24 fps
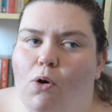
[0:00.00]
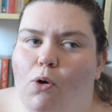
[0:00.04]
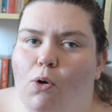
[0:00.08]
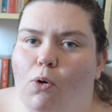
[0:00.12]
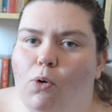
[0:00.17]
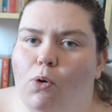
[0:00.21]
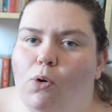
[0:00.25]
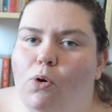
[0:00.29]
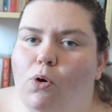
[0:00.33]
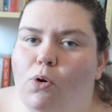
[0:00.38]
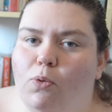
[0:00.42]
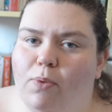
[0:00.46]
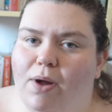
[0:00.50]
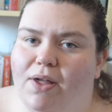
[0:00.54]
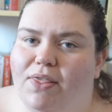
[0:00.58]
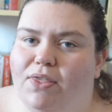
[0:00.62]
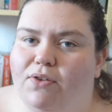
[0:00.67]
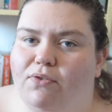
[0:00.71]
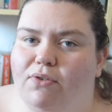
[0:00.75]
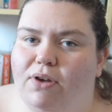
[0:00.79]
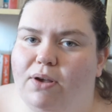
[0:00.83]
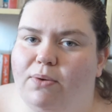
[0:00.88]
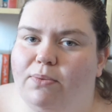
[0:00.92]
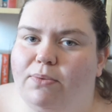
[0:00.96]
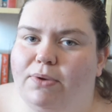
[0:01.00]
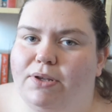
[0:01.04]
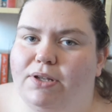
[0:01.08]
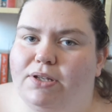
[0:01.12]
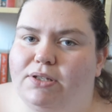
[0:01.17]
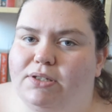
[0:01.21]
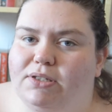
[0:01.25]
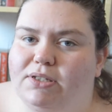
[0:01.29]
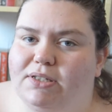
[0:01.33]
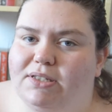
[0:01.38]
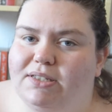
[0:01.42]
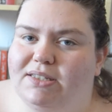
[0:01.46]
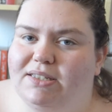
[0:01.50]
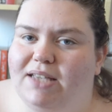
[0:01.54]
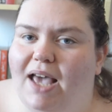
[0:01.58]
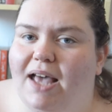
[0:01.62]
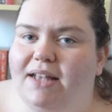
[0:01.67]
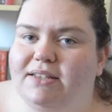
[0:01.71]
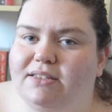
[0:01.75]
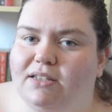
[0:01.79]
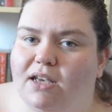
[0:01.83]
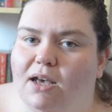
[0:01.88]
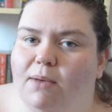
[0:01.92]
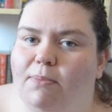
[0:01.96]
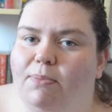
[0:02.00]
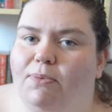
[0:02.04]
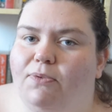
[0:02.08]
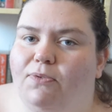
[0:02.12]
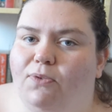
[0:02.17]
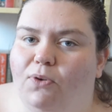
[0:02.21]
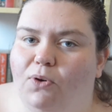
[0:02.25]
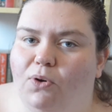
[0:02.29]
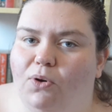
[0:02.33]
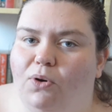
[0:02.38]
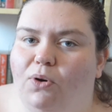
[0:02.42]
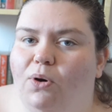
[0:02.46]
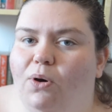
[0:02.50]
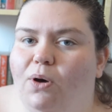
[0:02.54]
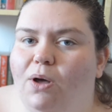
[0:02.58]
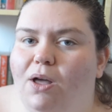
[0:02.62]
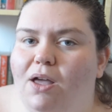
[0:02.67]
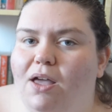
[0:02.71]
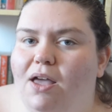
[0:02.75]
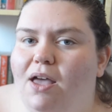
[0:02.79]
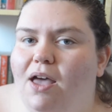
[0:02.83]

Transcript: or whether it was set up for